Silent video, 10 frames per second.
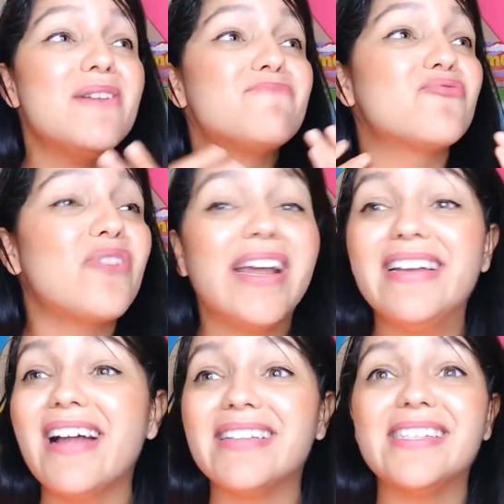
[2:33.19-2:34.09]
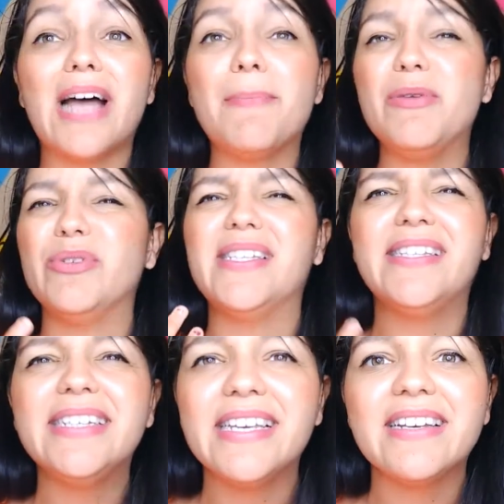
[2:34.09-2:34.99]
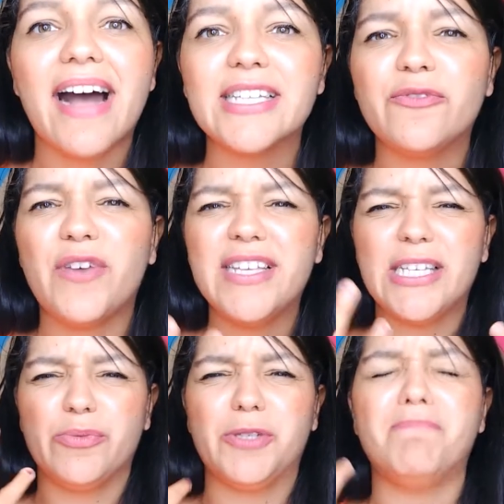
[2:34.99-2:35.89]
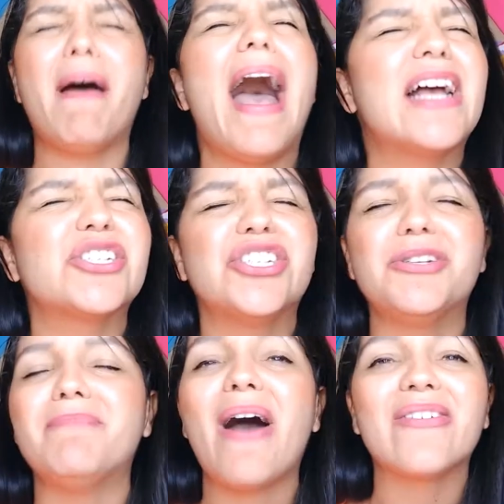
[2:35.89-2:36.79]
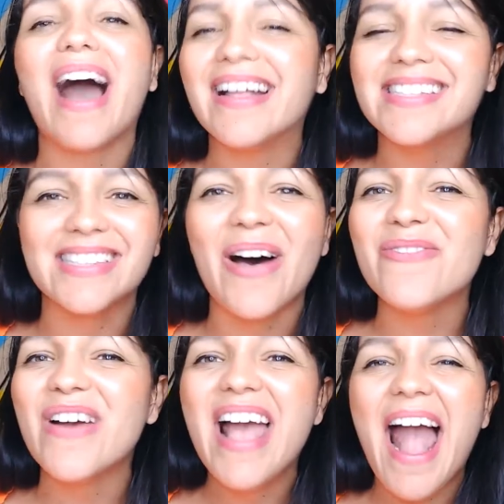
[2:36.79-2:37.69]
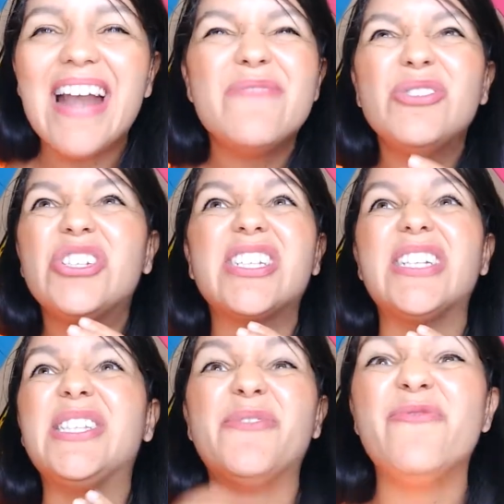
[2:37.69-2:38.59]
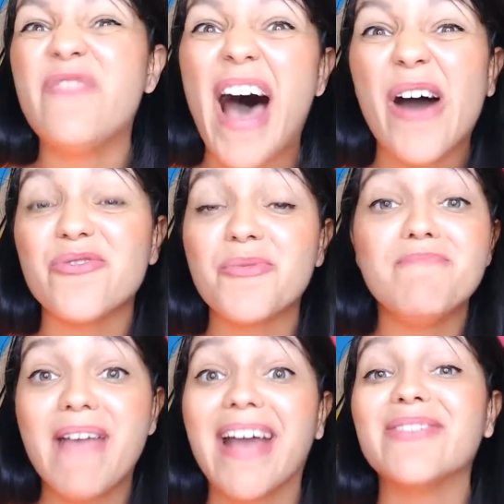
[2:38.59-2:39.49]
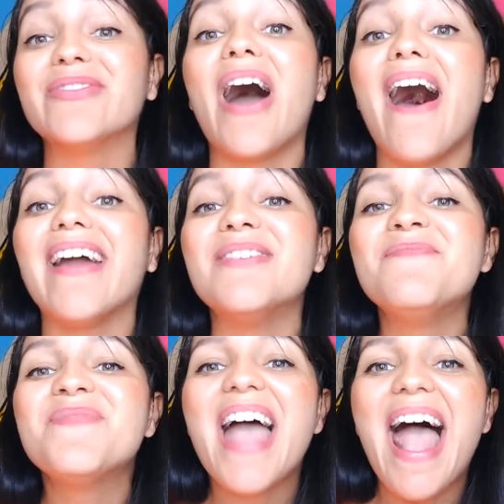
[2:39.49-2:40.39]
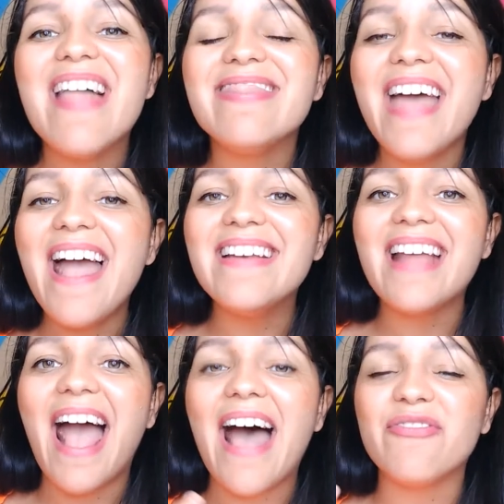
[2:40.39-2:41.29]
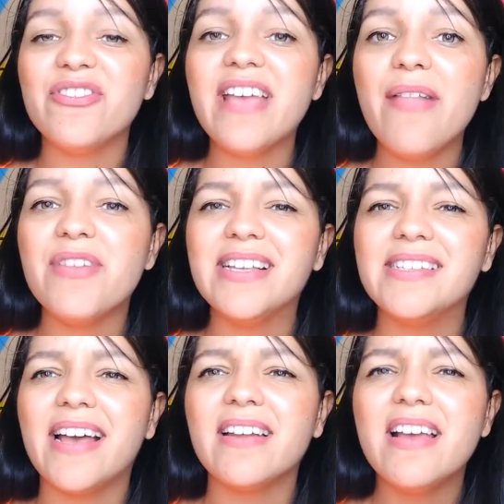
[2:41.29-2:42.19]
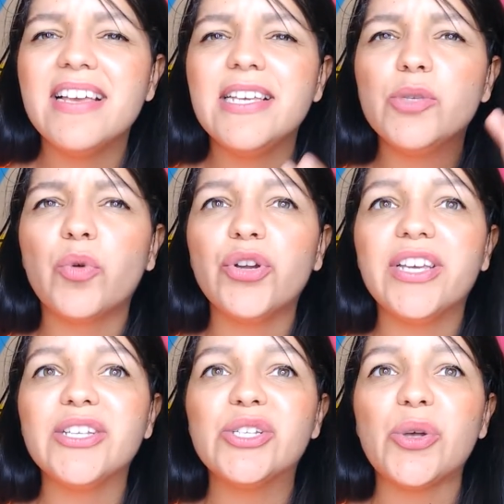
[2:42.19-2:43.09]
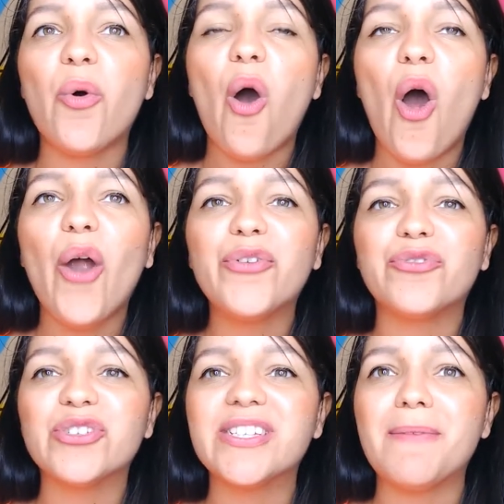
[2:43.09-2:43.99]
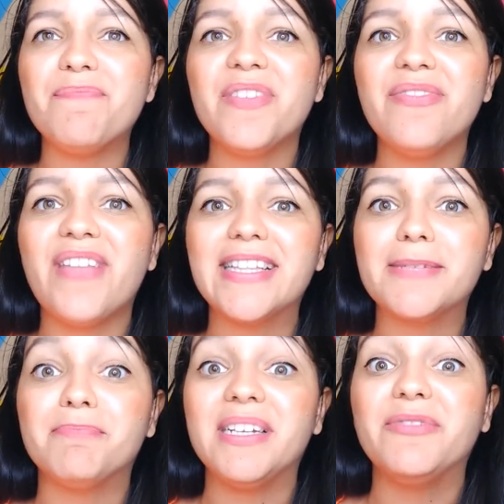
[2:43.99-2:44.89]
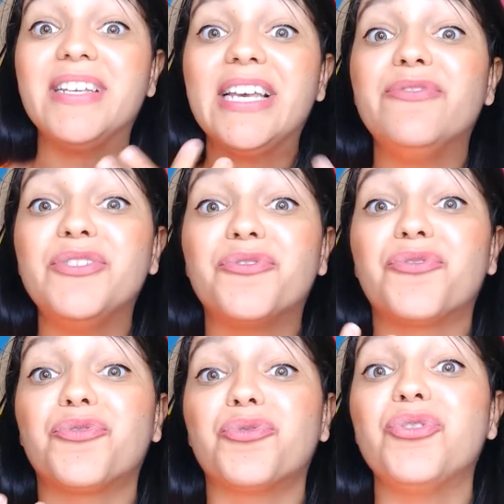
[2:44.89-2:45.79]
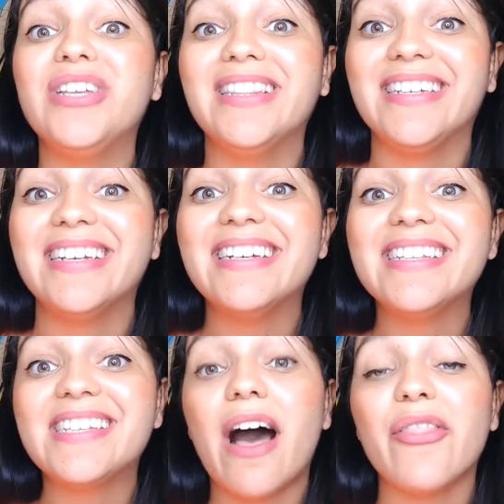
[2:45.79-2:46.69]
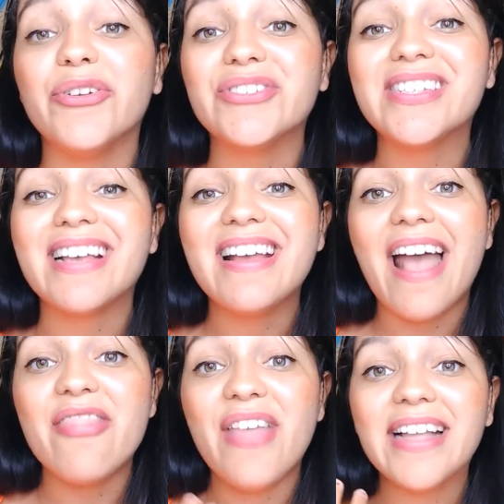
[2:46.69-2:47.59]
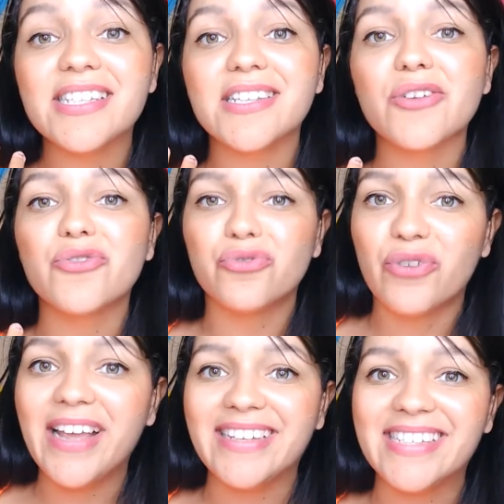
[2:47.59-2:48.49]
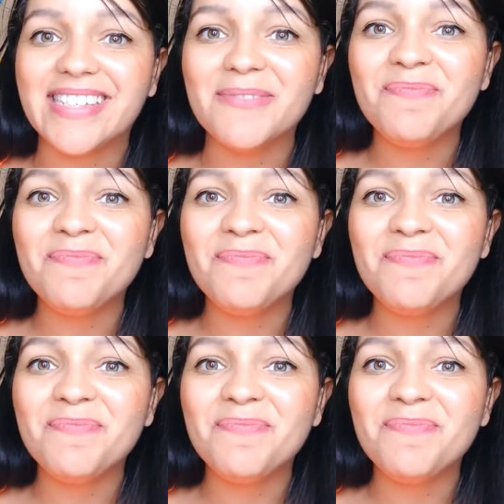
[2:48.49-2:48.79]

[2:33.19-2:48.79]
praying nonstop. He was seeking God's face. He was passionate about God's love, and he was just a devout man of God. And then, at the end, they said he's working so hard for something that's been given freely to others, and that's grace.